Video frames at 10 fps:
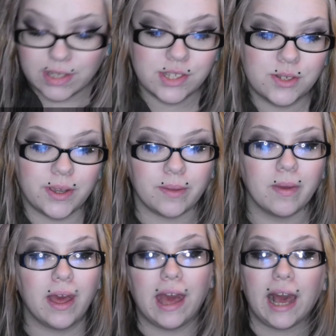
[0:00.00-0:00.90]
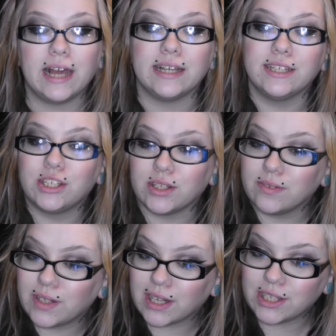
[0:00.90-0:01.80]
it's 2 a.m. I
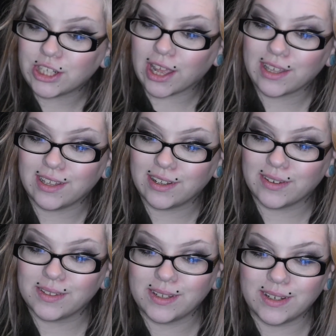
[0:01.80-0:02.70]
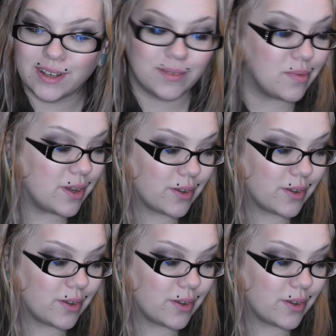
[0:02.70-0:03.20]
should have done a check-in earlier,